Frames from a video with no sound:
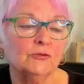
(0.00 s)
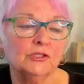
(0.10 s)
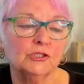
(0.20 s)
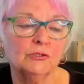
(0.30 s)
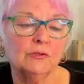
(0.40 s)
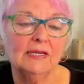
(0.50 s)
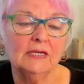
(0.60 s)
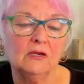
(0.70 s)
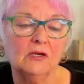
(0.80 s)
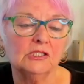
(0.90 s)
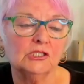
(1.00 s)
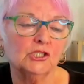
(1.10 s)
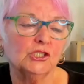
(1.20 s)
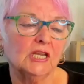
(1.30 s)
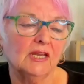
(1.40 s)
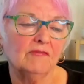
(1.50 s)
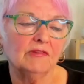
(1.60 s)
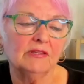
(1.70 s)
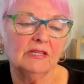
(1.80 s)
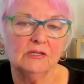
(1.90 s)
sure that you analyse and check
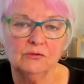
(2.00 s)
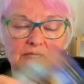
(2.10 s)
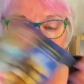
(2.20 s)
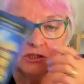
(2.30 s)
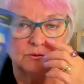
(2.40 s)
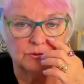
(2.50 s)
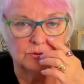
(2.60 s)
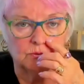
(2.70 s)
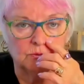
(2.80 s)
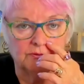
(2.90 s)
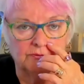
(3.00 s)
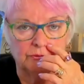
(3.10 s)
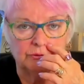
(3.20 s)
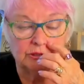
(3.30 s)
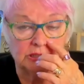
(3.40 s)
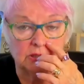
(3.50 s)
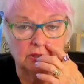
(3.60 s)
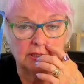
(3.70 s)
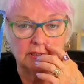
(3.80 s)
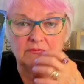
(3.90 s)
everything, look into it all before you
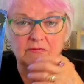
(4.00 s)
sign.